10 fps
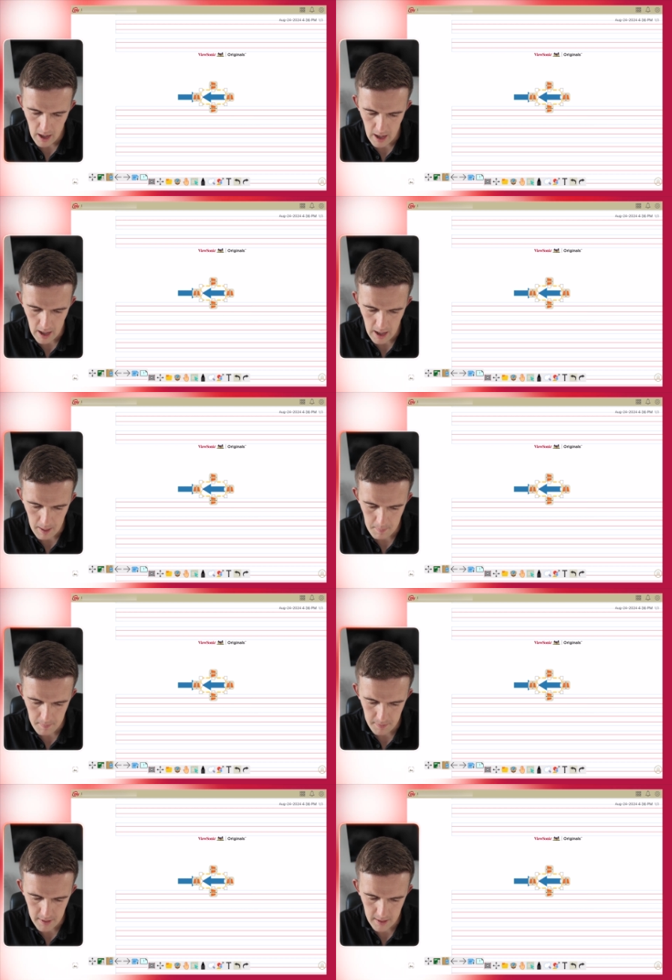Um,
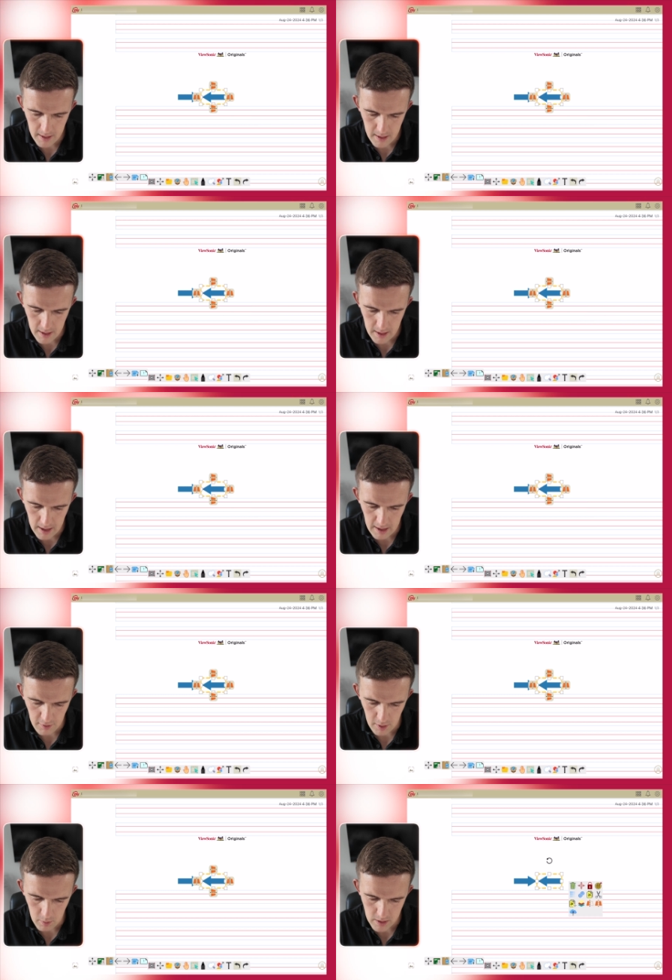if
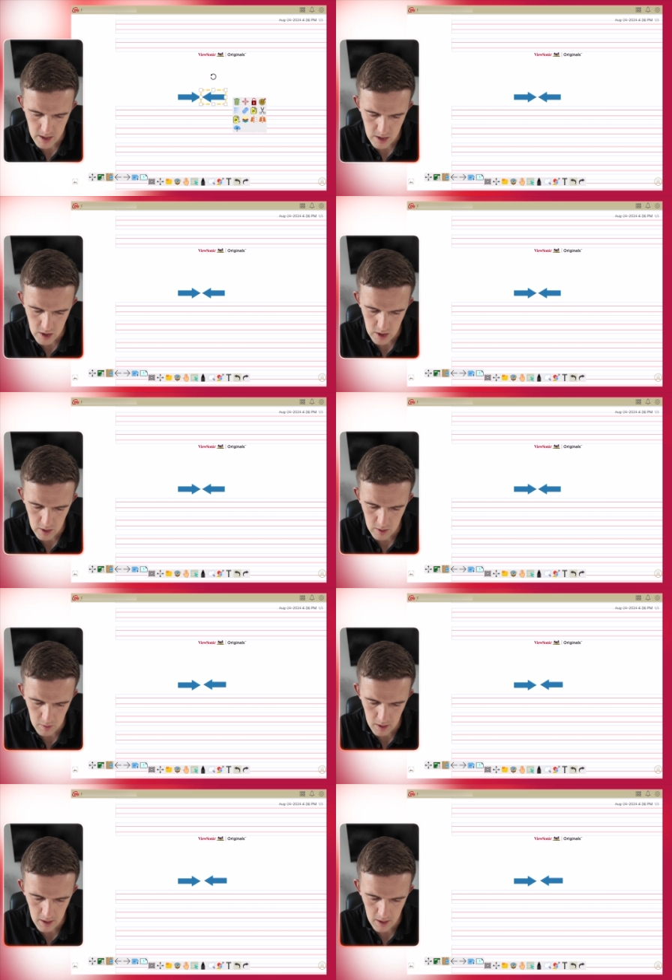I wanted to